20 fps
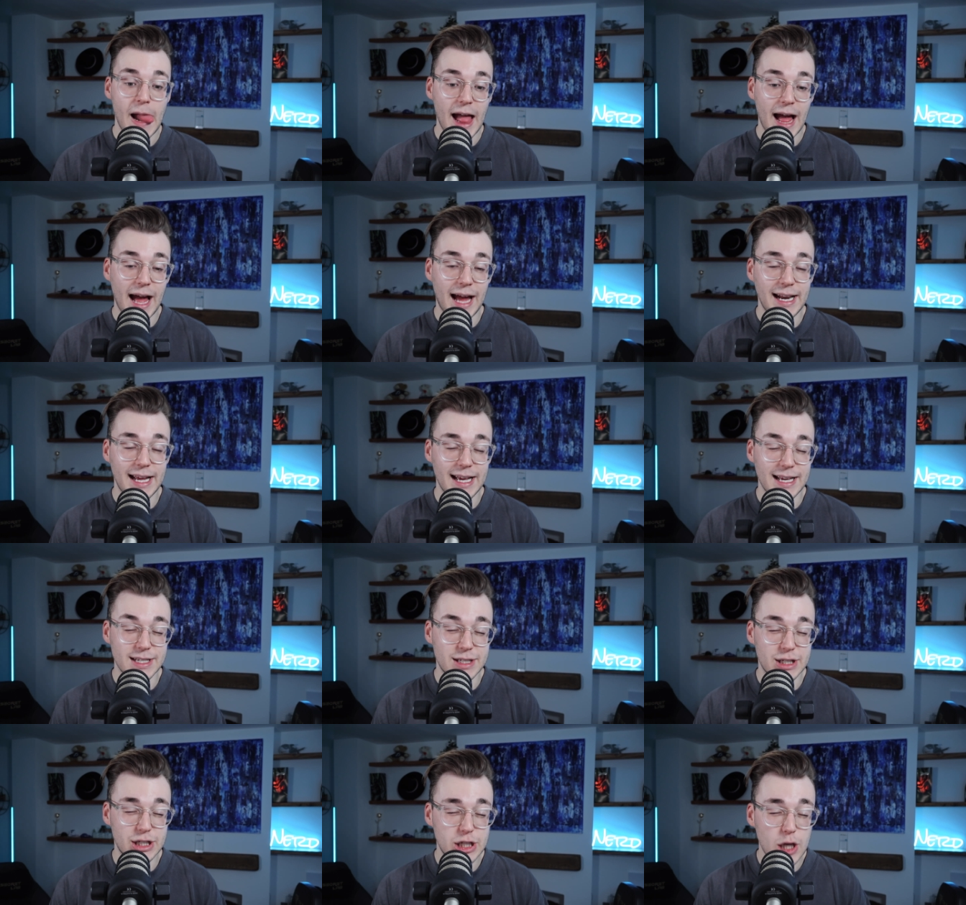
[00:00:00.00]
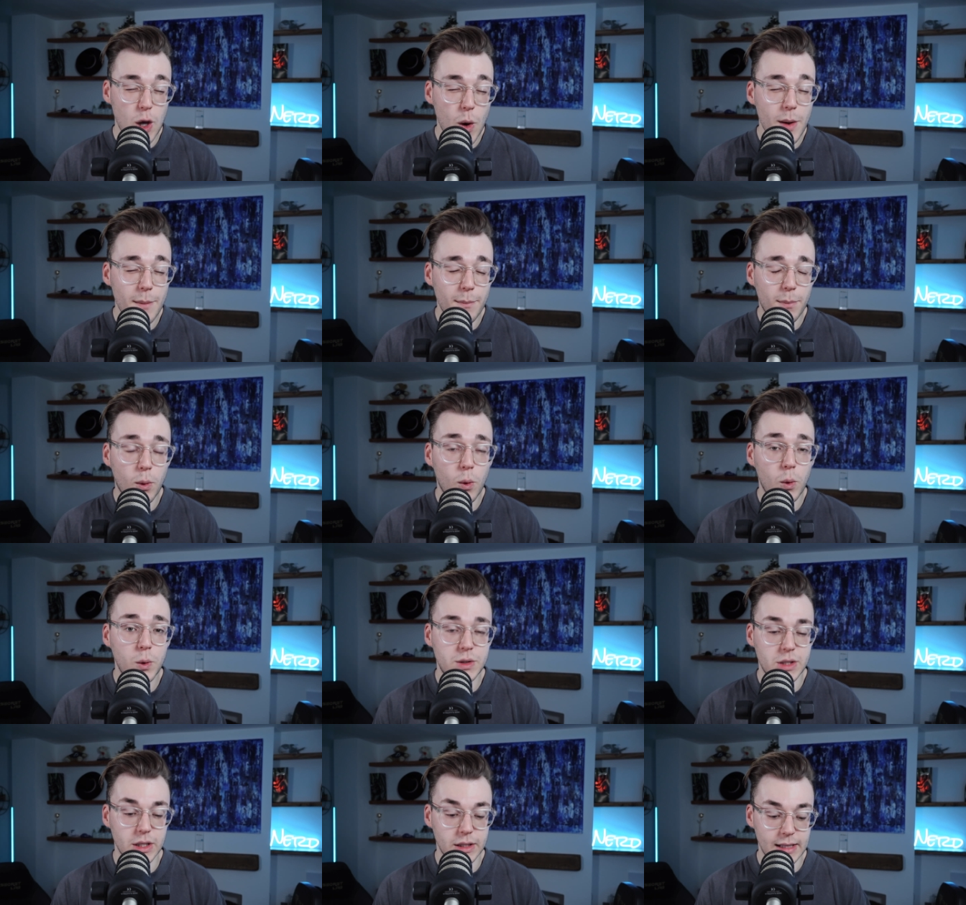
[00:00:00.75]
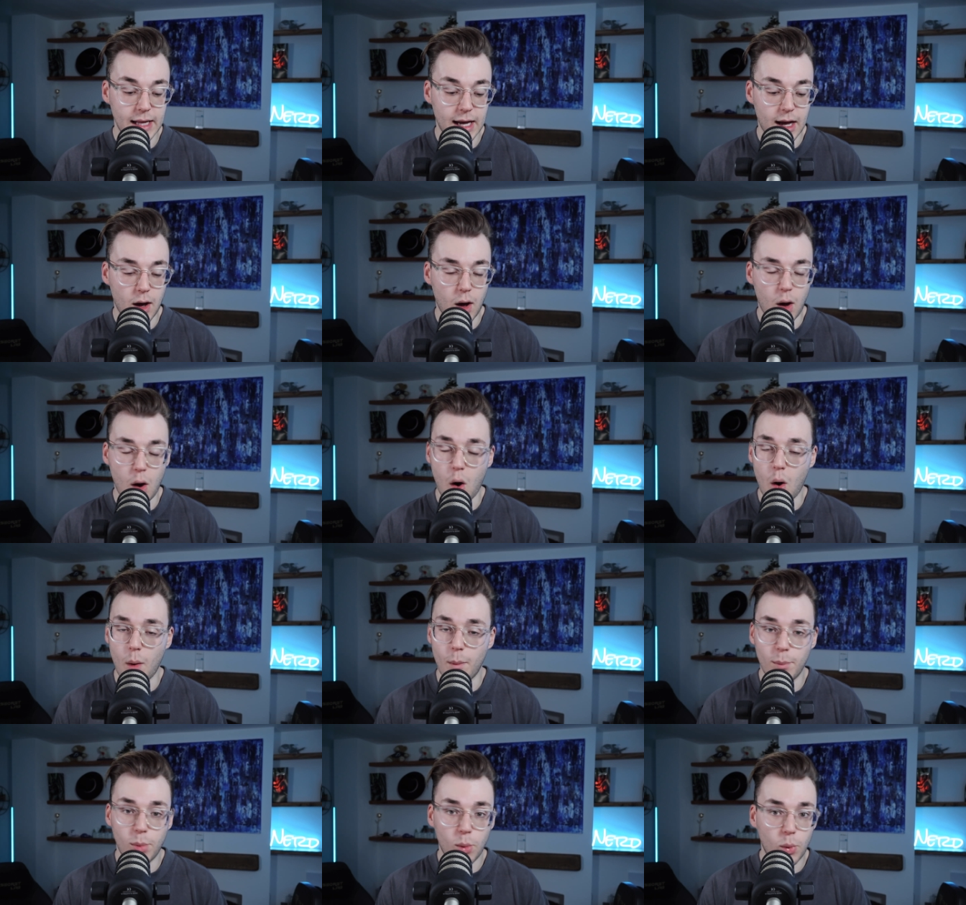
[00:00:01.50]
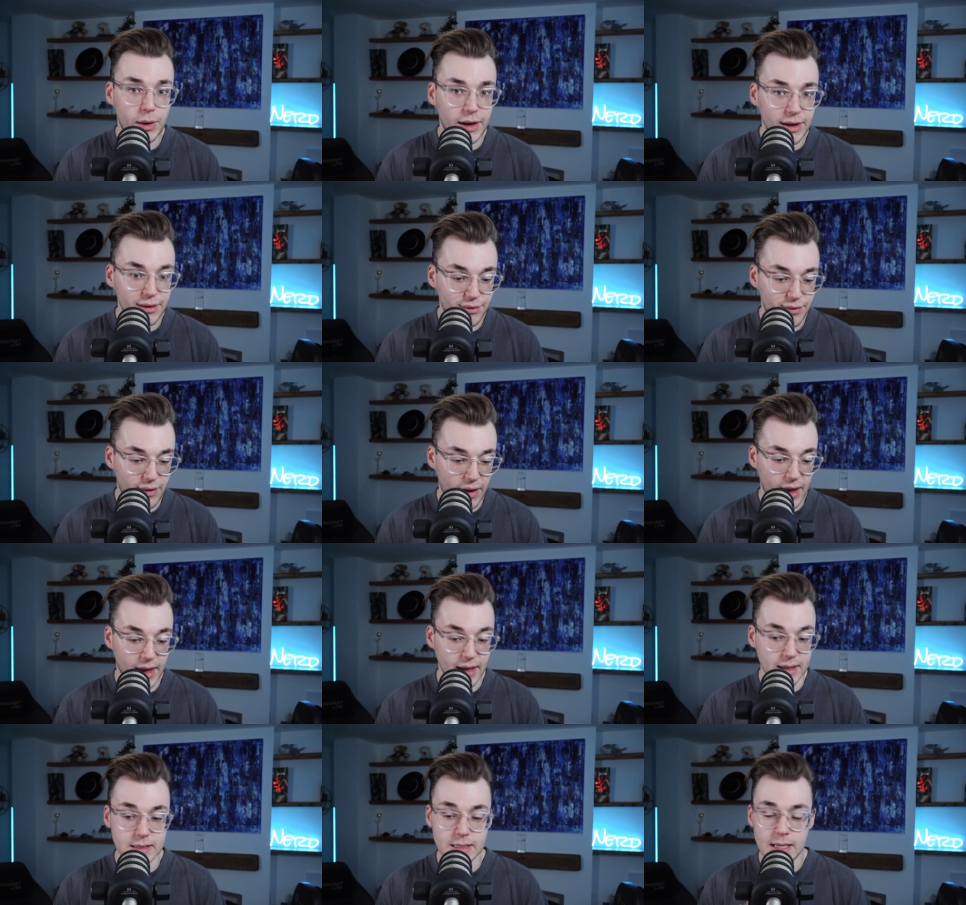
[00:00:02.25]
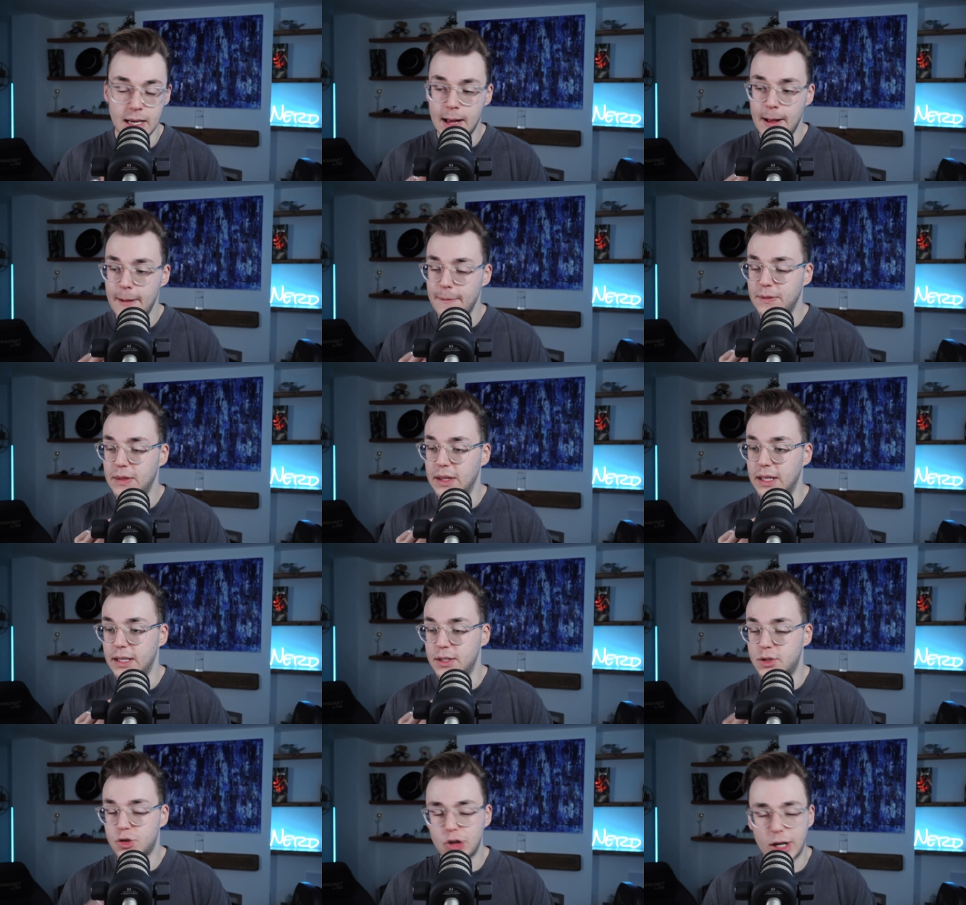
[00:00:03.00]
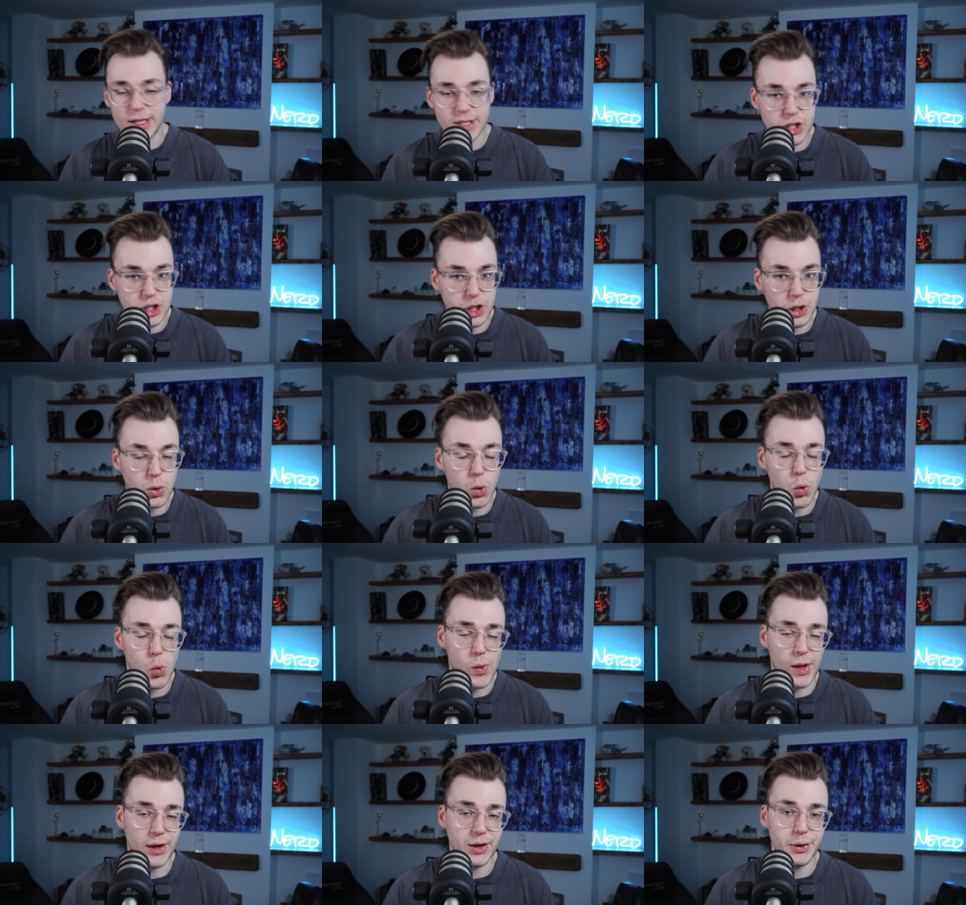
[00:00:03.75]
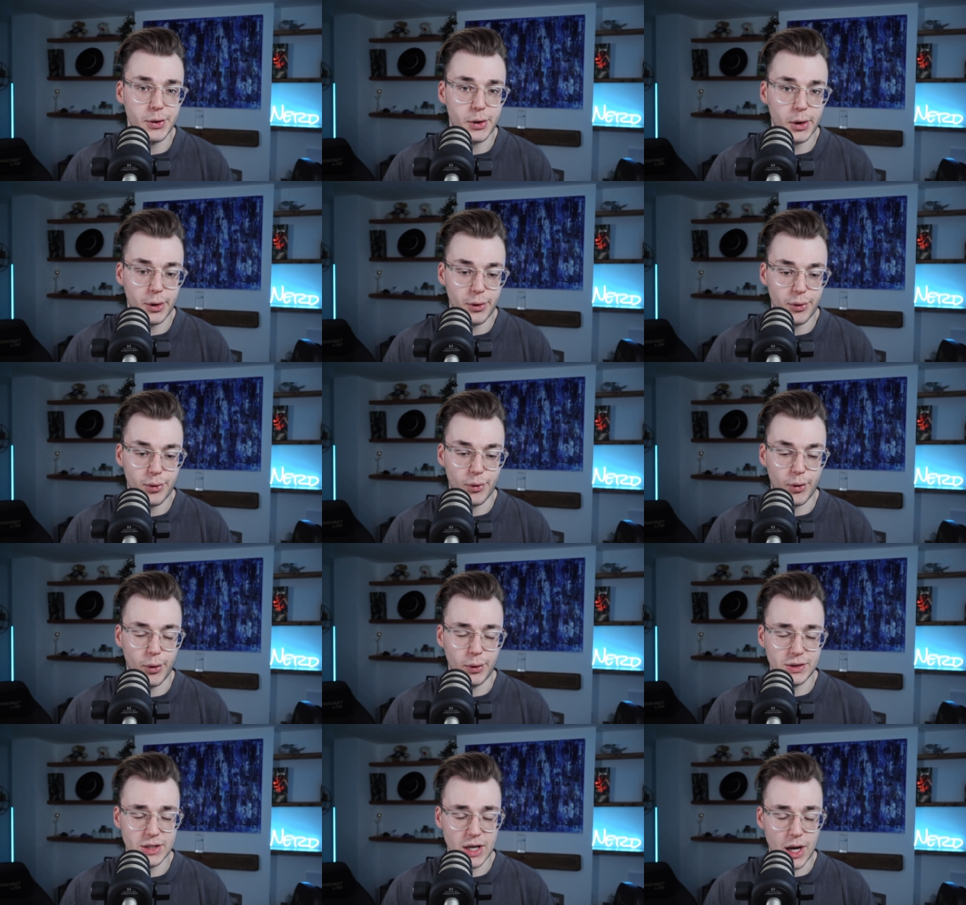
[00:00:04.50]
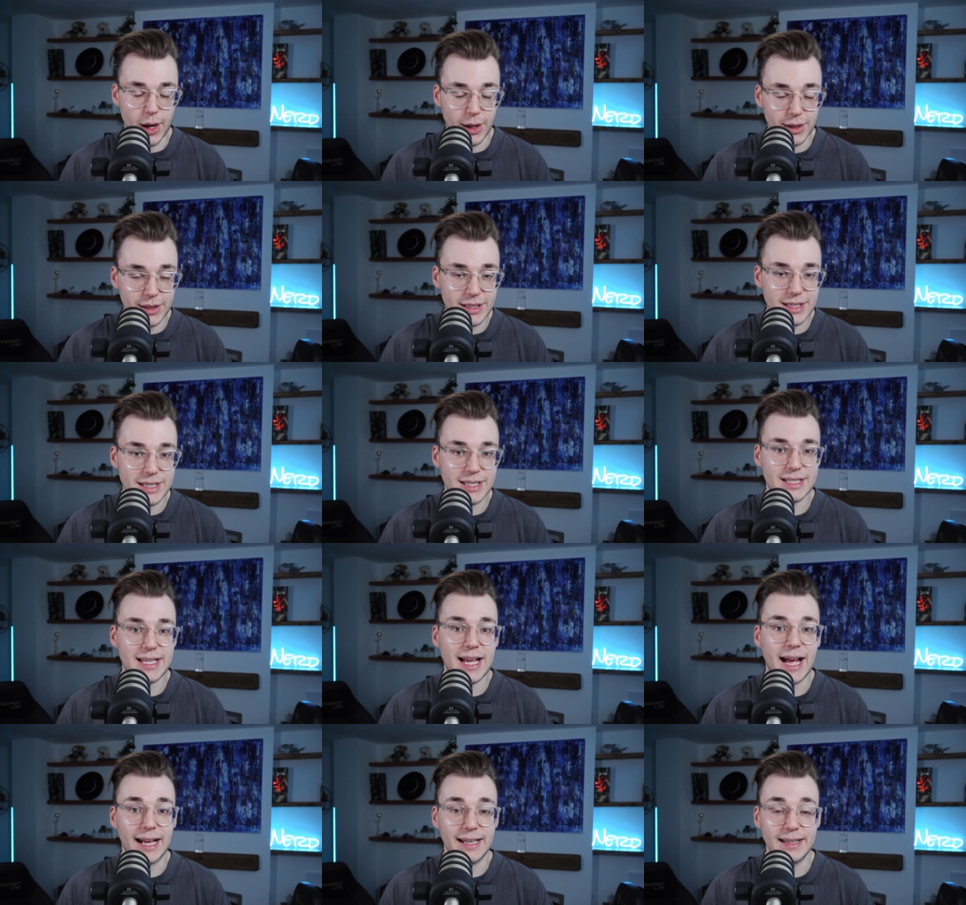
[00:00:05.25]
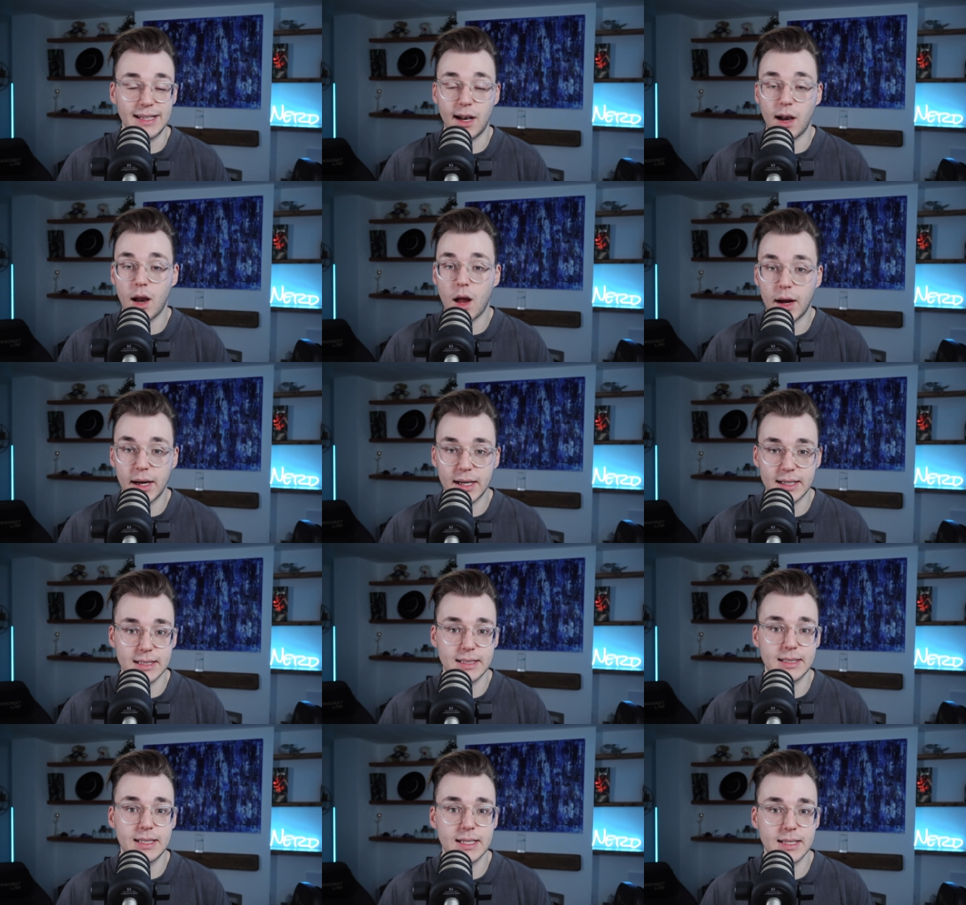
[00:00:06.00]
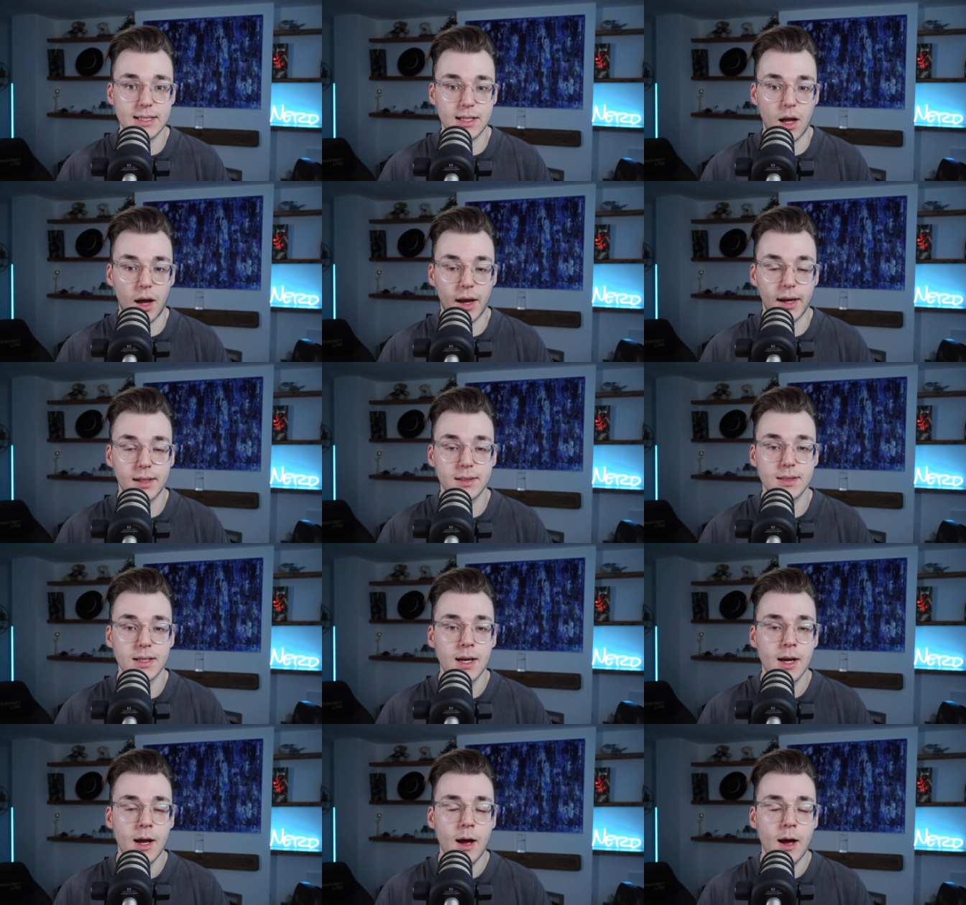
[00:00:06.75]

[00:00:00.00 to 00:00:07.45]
And it is so important that onboarding phase, the strategy call that you go through to understand the likes and dislikes,